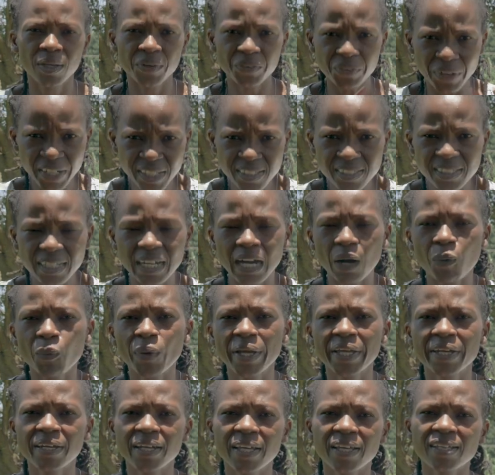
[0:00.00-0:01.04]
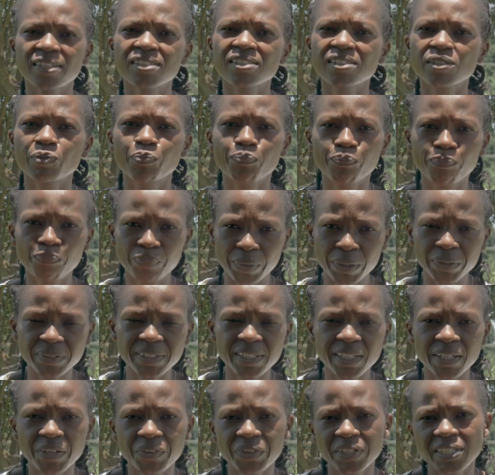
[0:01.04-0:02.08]
raising awareness,
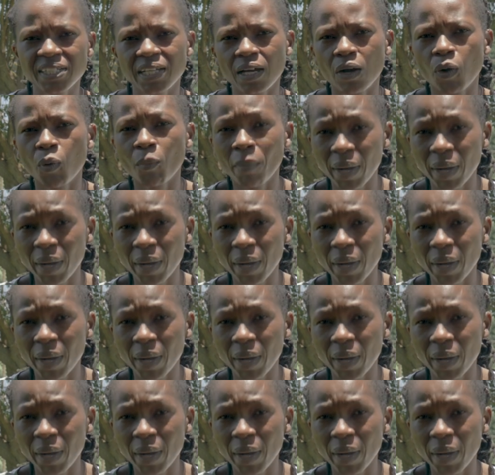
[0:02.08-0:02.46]
building critical